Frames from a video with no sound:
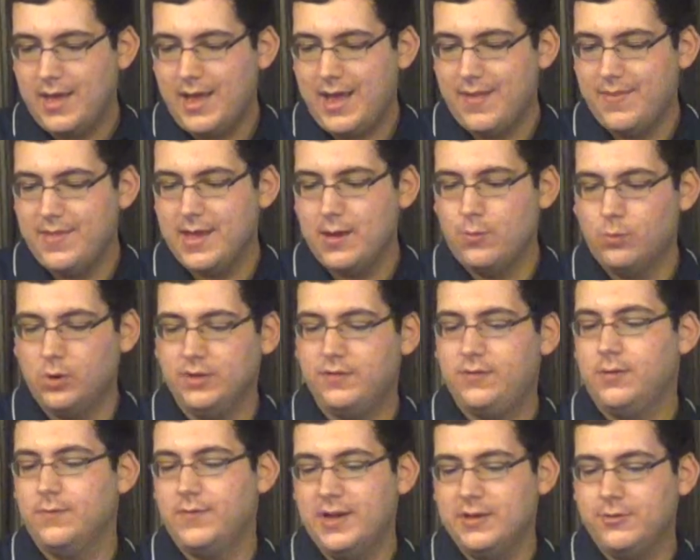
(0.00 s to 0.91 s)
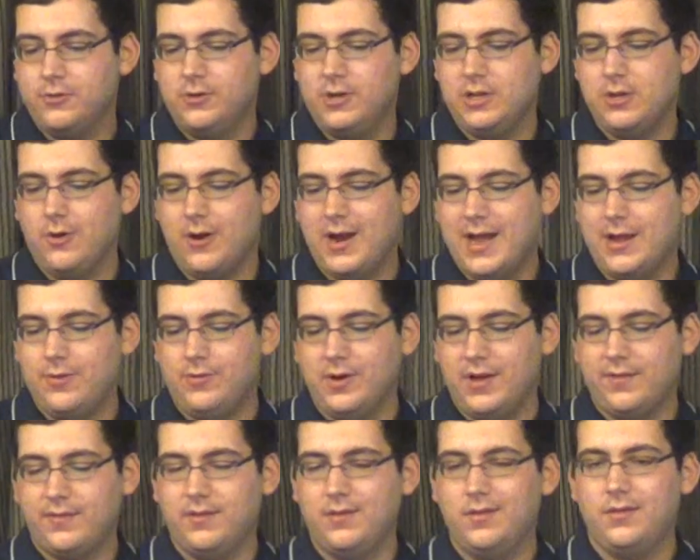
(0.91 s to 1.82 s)
and then once you've entered in your
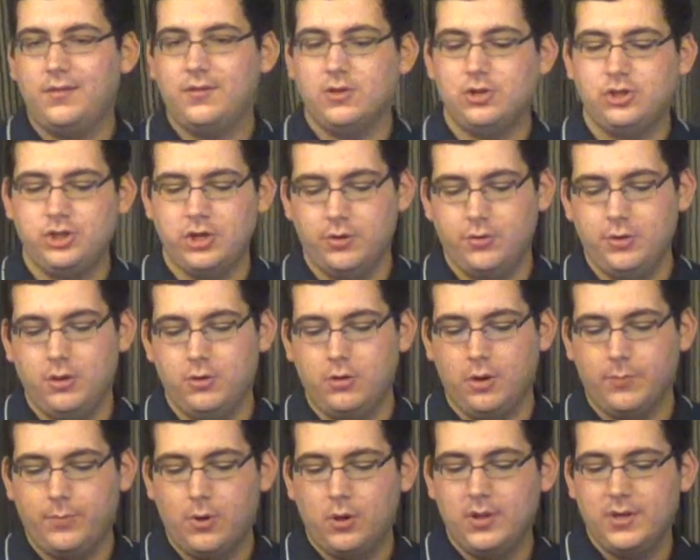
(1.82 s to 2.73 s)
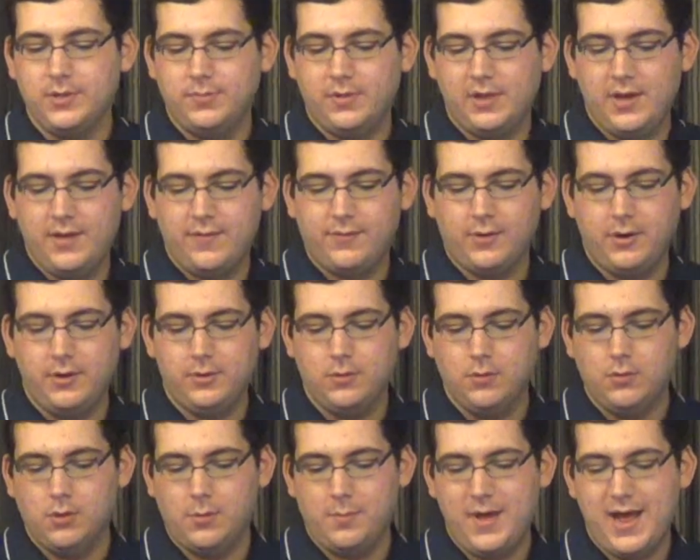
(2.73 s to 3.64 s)
addresses, show you your polling place on a
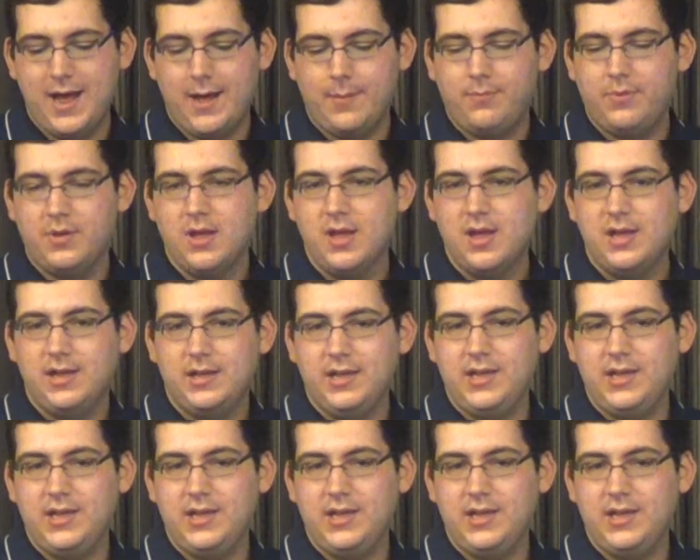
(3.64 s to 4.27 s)
Google map,